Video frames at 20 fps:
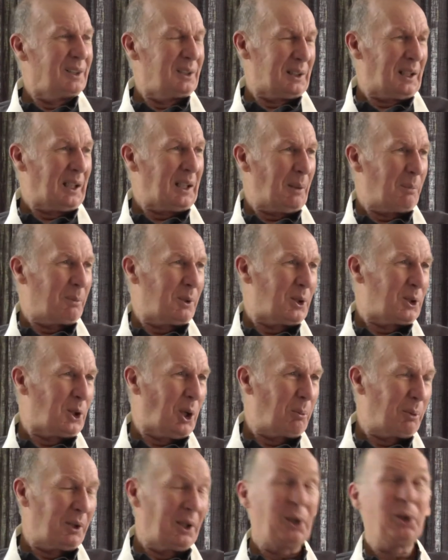You get up to the
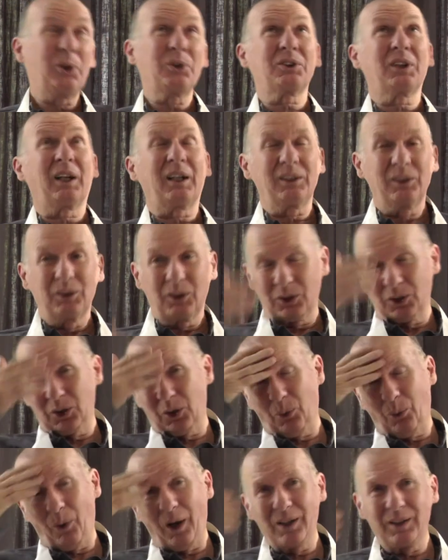top of the hillside and you're
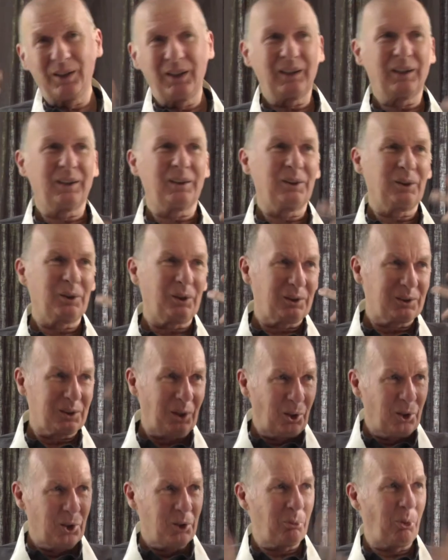sweating and the
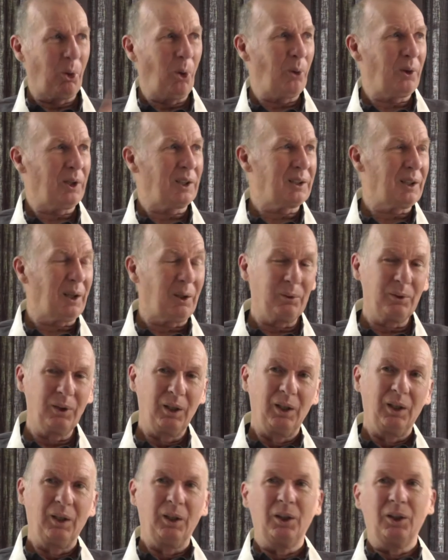sun's pouring down.
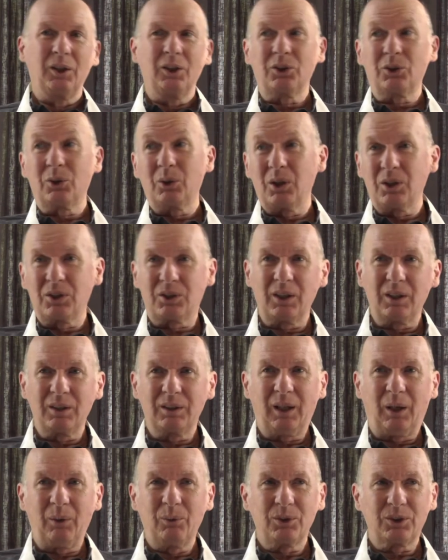So you
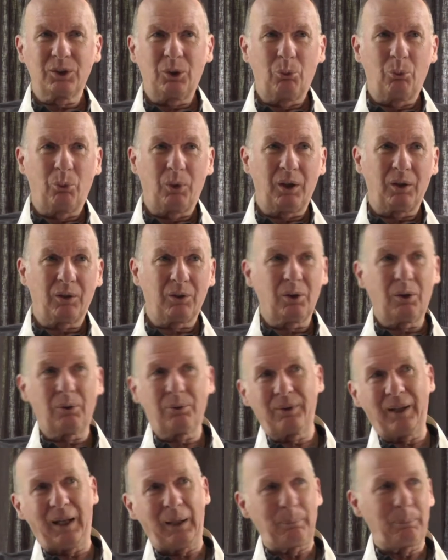sit down somewhere on a
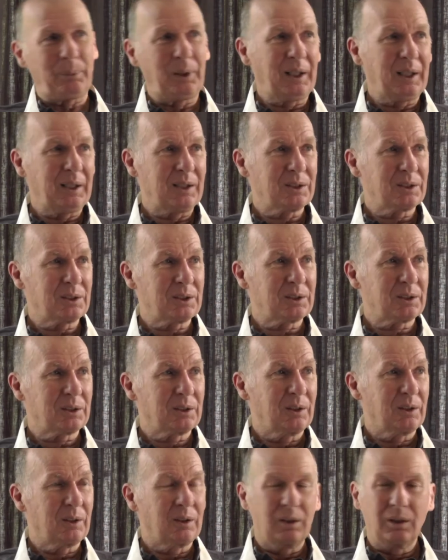flat place.
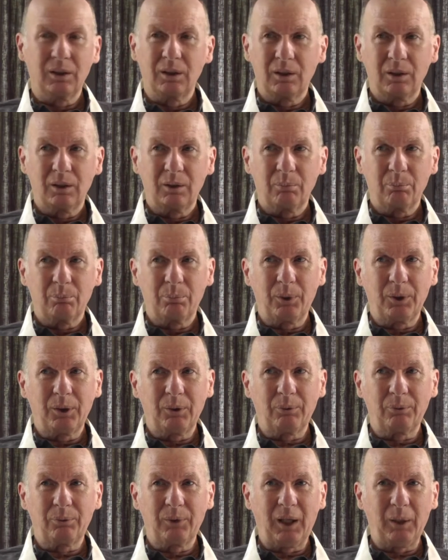But
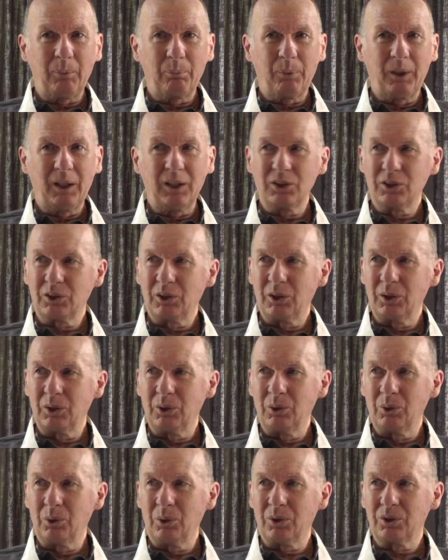the flat place that
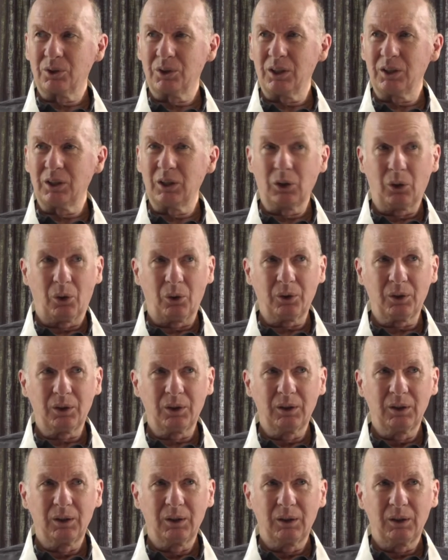you're sitting
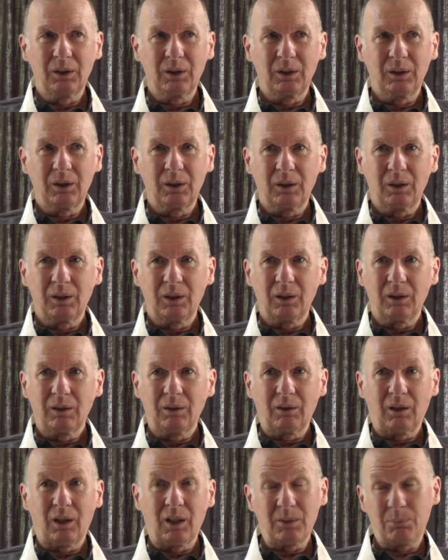on
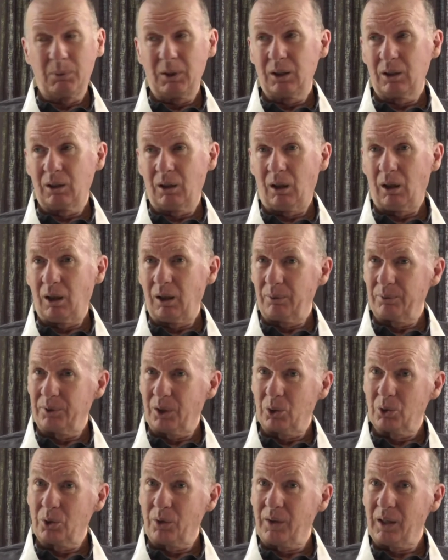has been
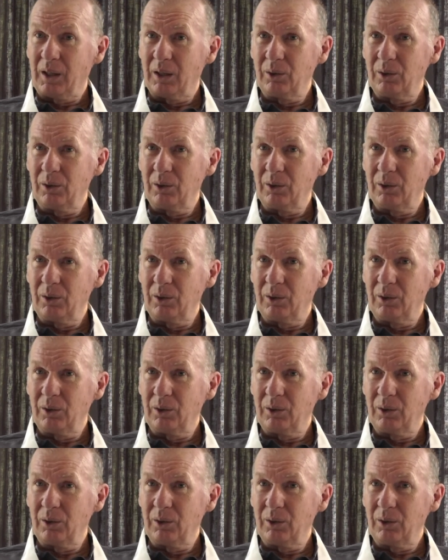carved out of the